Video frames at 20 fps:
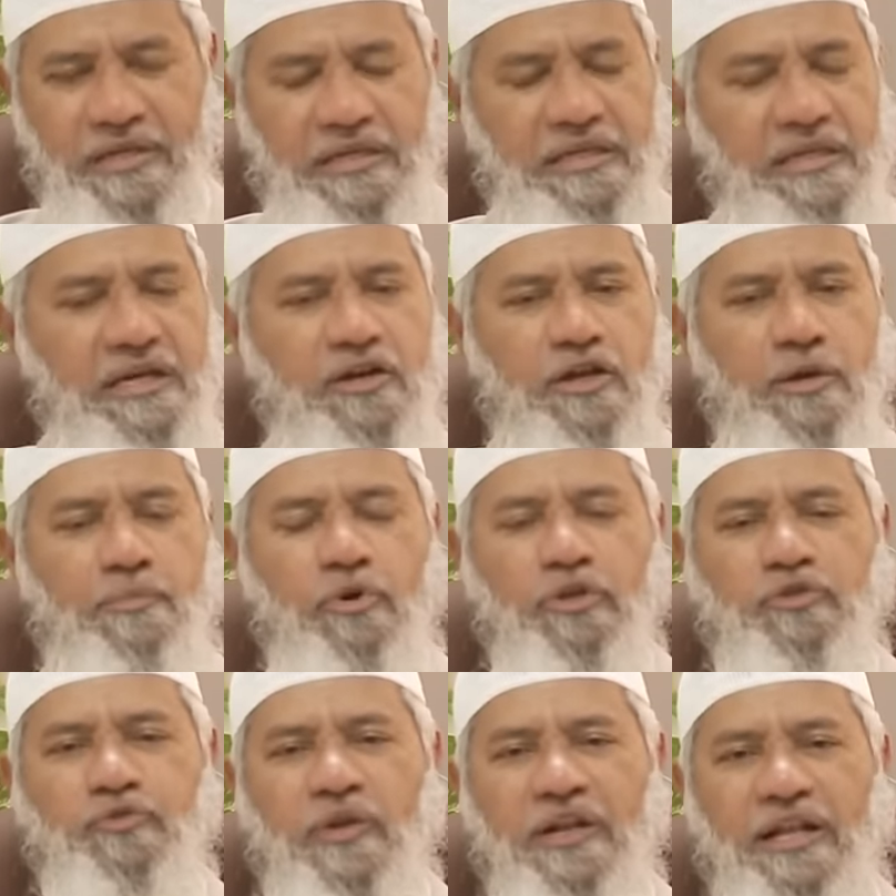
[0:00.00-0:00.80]
Here you're
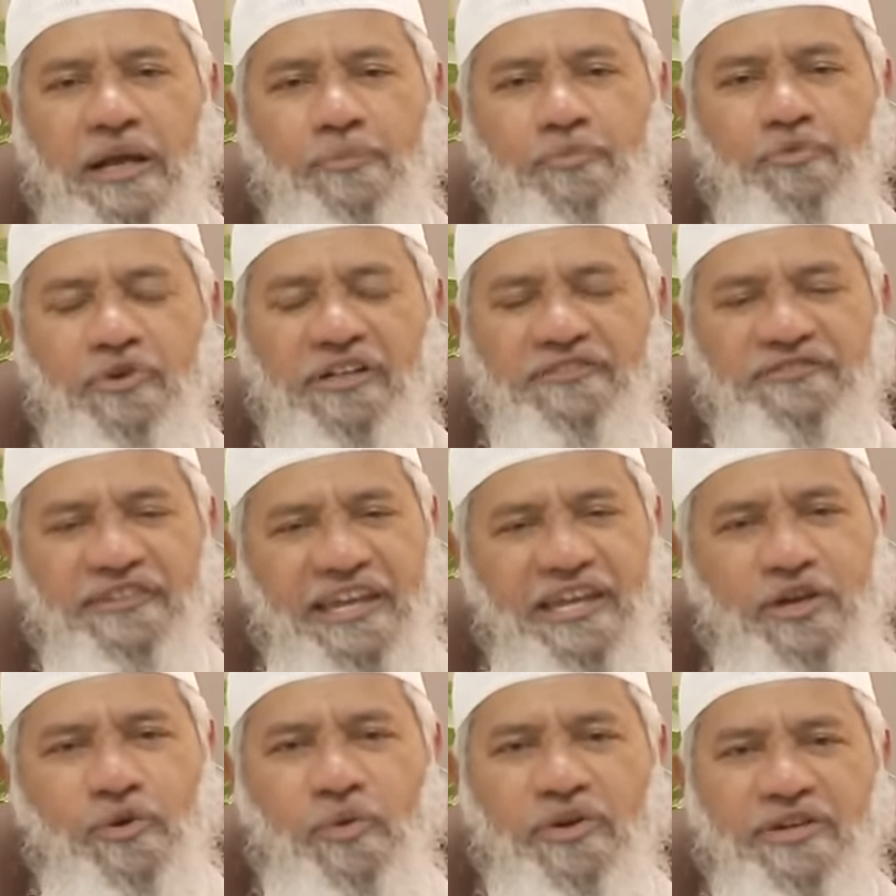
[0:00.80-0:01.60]
most welcome to ask
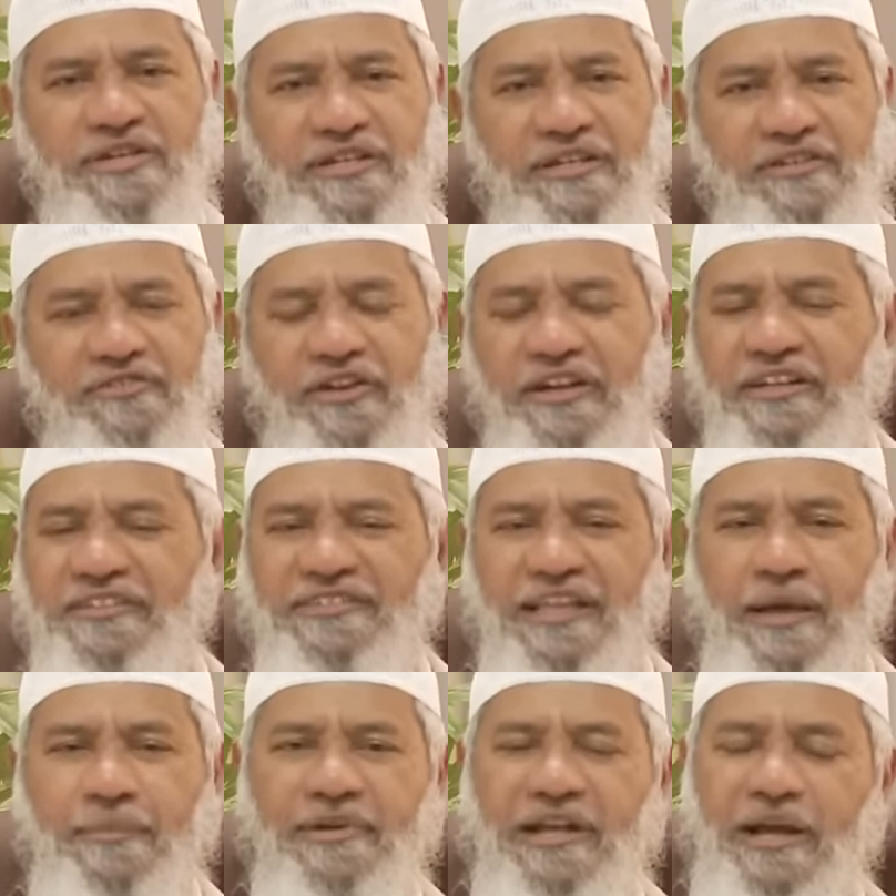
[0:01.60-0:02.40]
any question on
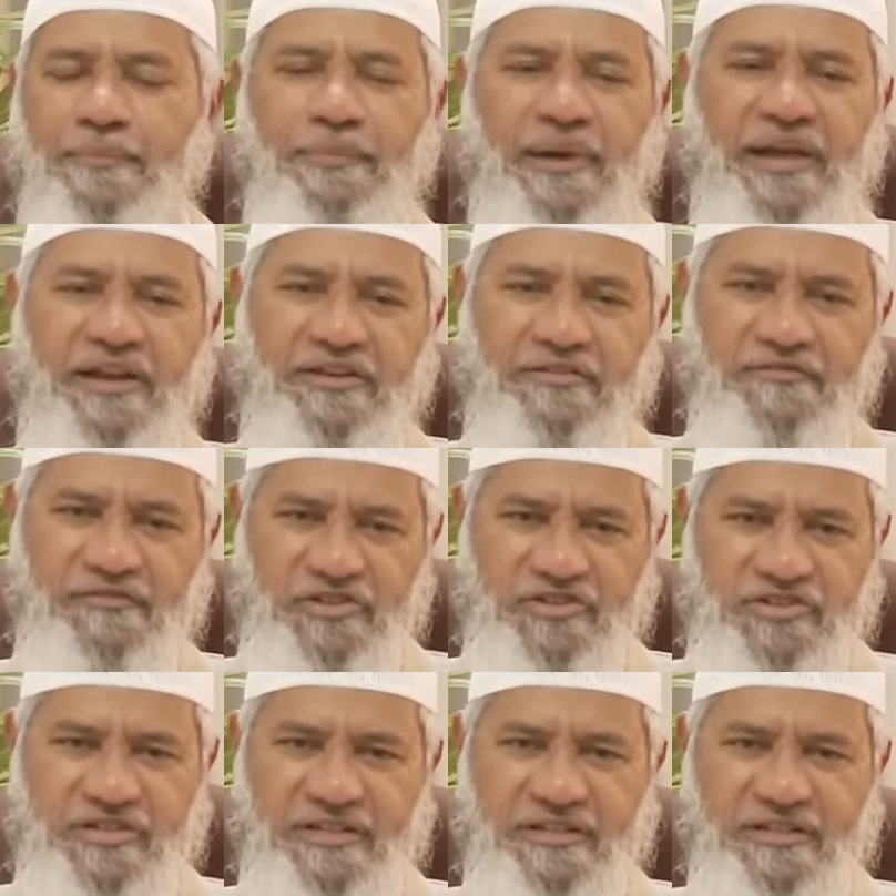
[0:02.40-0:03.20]
Islam and comparative
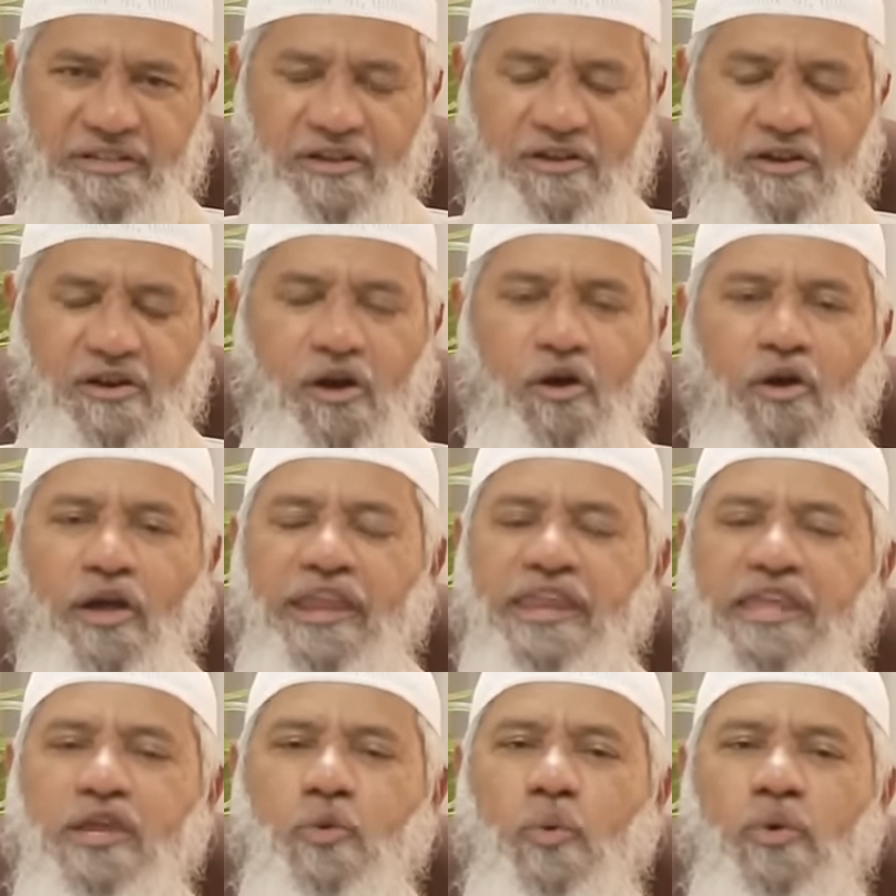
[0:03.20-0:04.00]
religion, or
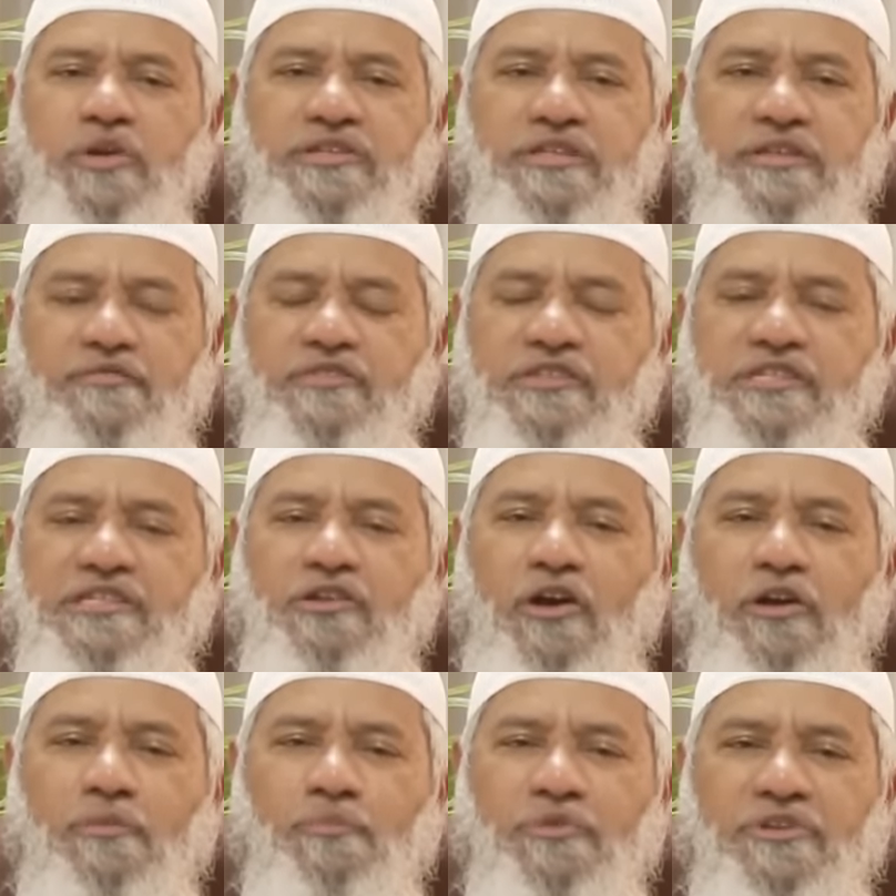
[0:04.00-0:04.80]
any question which a
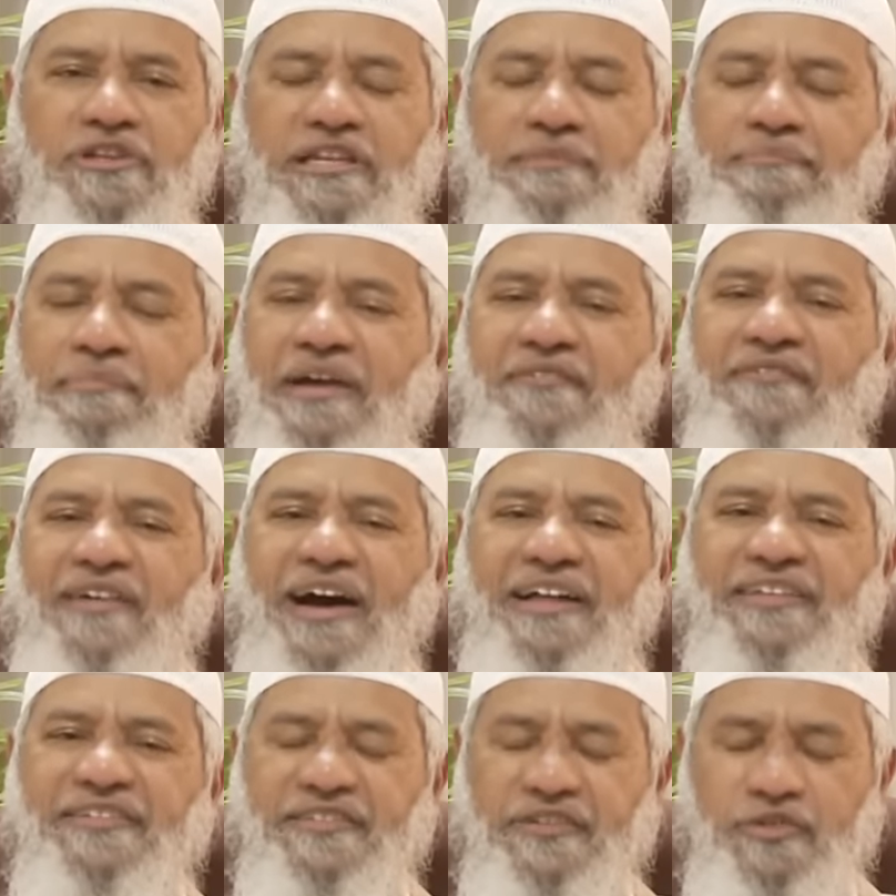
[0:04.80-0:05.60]
non-Muslim may have
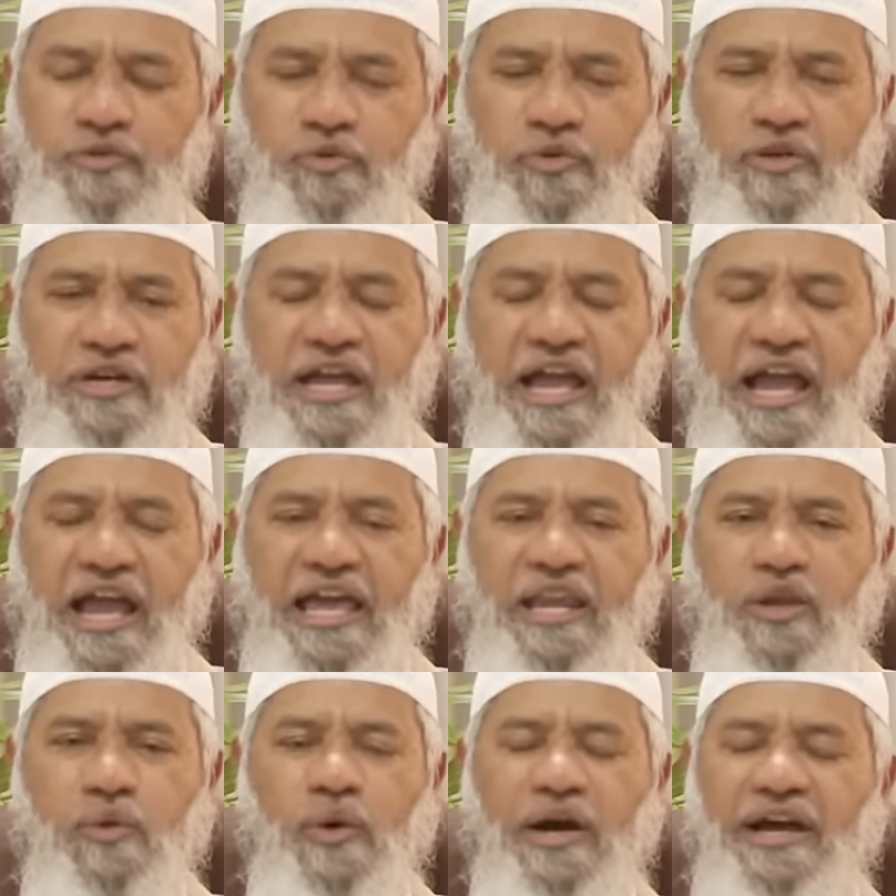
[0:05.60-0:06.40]
asked you
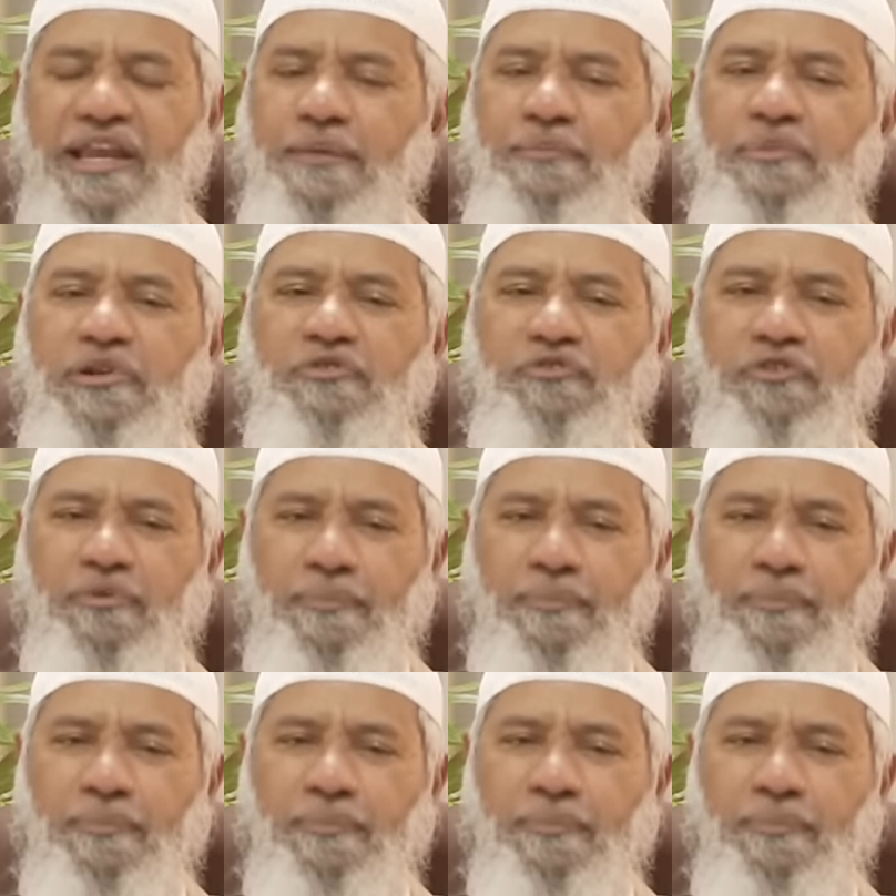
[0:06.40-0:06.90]
and you are unable to